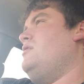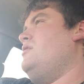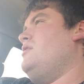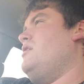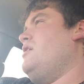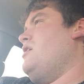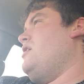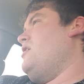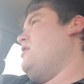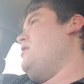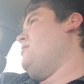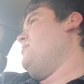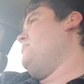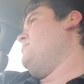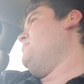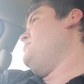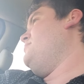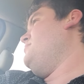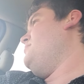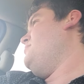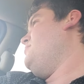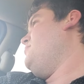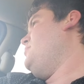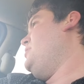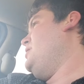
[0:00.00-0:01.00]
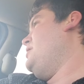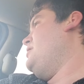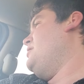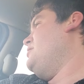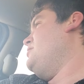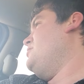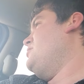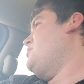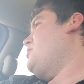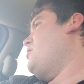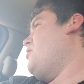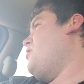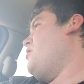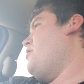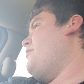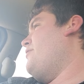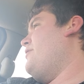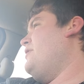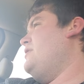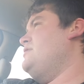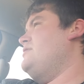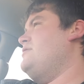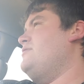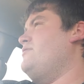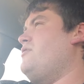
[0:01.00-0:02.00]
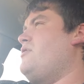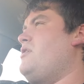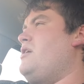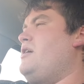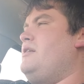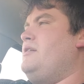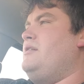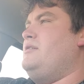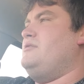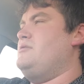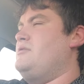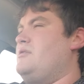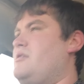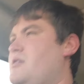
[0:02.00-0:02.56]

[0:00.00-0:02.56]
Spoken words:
because our offensive line isn't